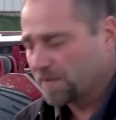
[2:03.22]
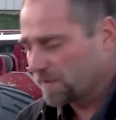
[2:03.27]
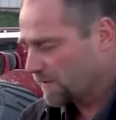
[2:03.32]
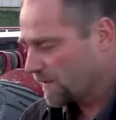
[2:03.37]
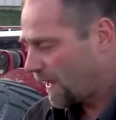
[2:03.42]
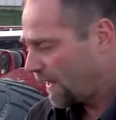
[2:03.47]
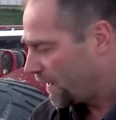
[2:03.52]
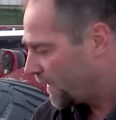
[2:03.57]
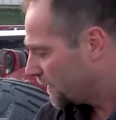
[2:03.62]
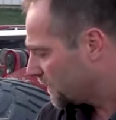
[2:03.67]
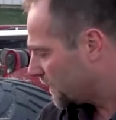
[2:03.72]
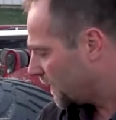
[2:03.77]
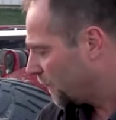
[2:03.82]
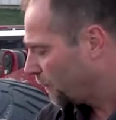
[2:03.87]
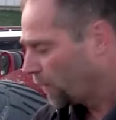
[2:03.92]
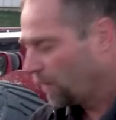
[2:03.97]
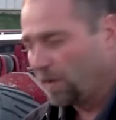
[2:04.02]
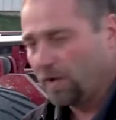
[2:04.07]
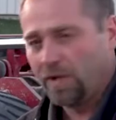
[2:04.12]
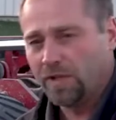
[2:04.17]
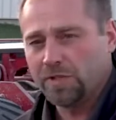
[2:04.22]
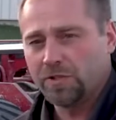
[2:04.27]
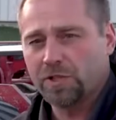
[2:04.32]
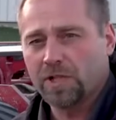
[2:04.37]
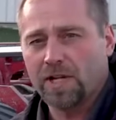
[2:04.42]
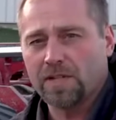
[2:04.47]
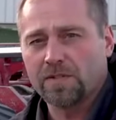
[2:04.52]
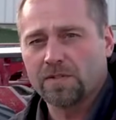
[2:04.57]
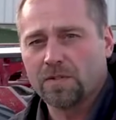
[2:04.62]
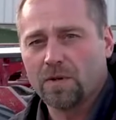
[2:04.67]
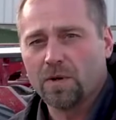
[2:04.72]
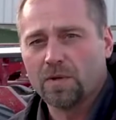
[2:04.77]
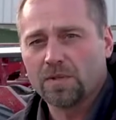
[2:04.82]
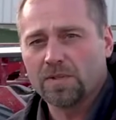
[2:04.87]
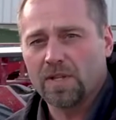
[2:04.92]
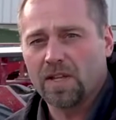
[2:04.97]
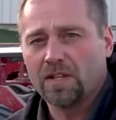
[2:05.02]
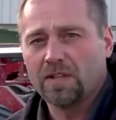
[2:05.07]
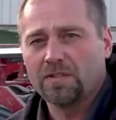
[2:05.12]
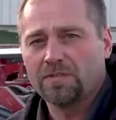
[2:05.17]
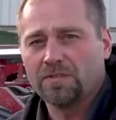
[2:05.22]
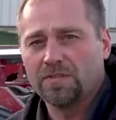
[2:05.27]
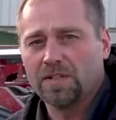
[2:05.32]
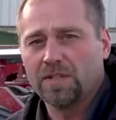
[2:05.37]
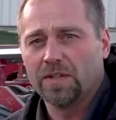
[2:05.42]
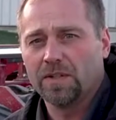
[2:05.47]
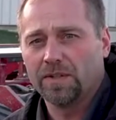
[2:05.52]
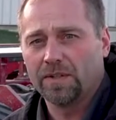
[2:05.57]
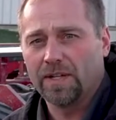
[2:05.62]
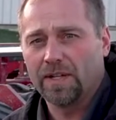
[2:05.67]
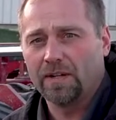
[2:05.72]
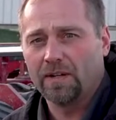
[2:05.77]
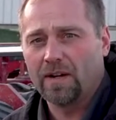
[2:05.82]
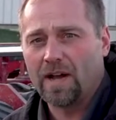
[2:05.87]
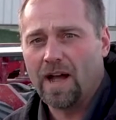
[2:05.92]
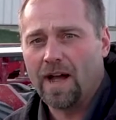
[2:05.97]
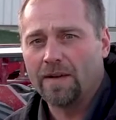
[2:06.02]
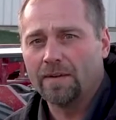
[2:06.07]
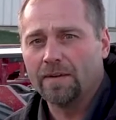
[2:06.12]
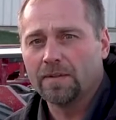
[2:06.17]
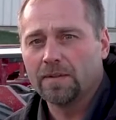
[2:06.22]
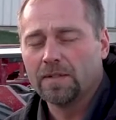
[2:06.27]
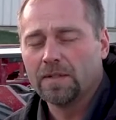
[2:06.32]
settings, and we'll adjust those in the field later on.